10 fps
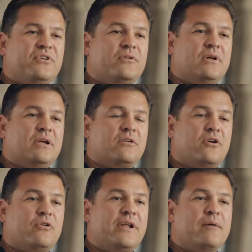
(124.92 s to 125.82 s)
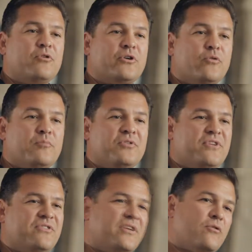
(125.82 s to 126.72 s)
to go to neighborhood group is
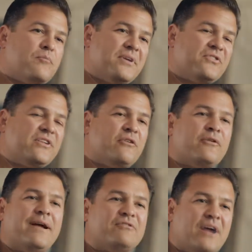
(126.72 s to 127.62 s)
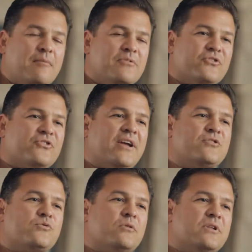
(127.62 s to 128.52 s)
they say they're busy, they don't have time in their
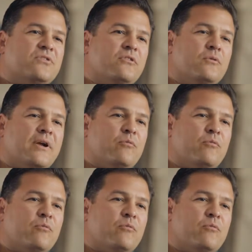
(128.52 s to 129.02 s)
schedule. And so when I